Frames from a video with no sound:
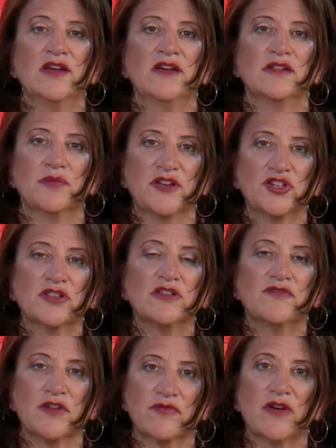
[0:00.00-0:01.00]
Especially
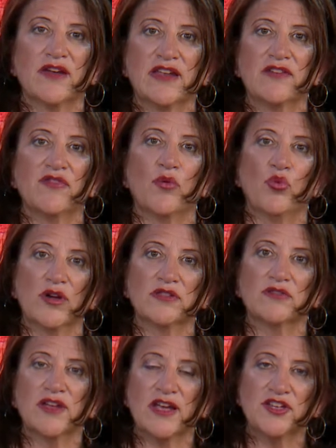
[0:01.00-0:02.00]
if you're running from one
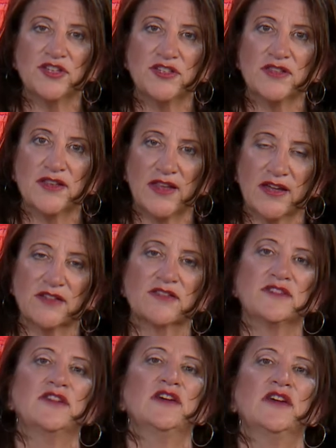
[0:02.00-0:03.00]
location to the
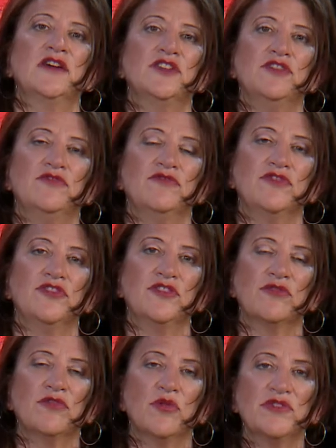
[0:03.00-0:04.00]
next, you, you
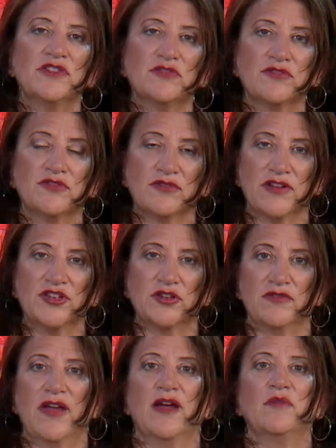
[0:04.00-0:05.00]
don't always know the duration
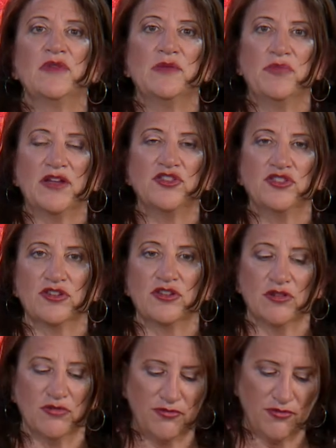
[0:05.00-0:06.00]
of how many pens you're going to
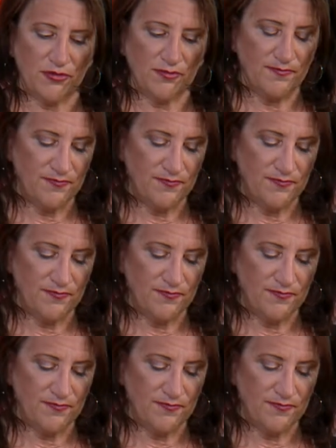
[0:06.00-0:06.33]
go through.